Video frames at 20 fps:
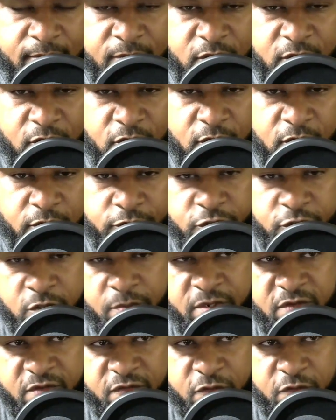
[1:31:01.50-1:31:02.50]
McCoy, who should have
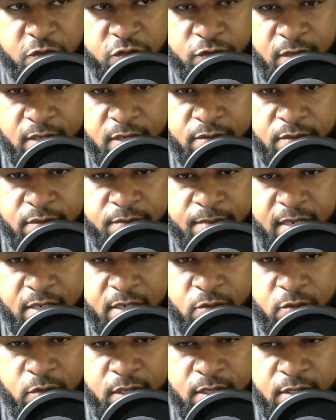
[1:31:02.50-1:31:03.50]
been a first rounder, by
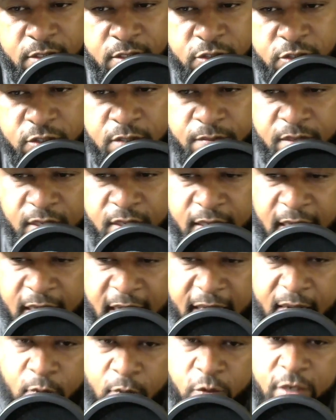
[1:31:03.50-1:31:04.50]
the way. He should have been a
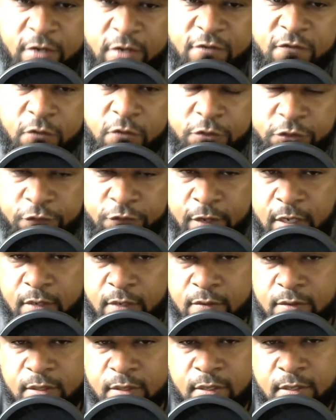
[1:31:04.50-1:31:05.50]
guy that went in the first round.
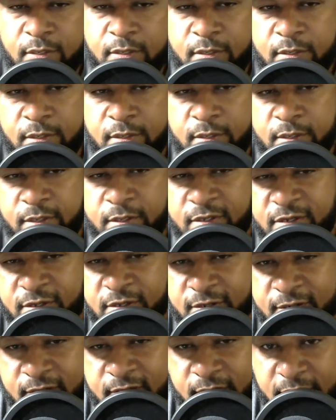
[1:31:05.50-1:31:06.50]

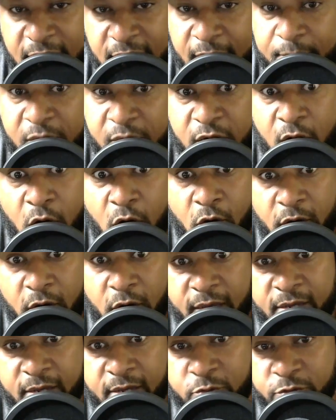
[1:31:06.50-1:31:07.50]
You got
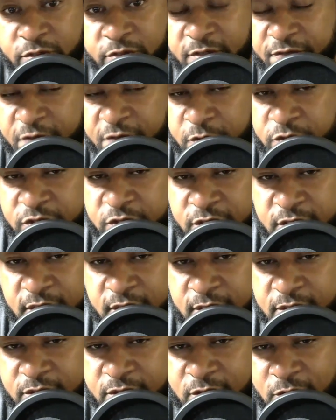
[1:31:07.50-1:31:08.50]
McCoy, who's the future
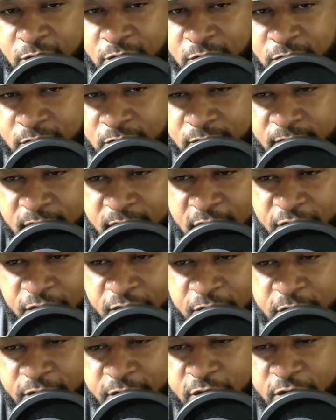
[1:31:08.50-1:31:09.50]
center. So
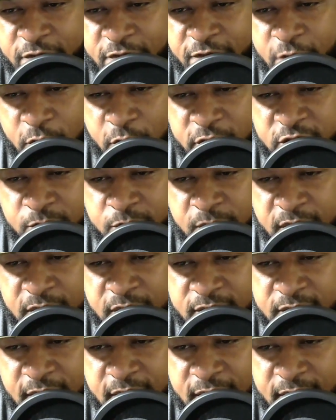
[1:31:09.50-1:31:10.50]
if you force me to
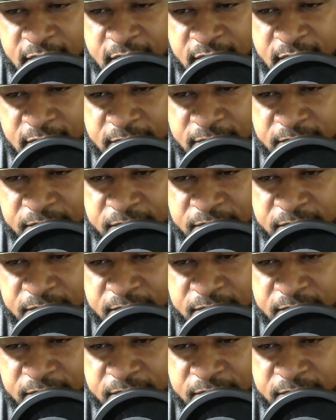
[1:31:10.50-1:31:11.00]
take a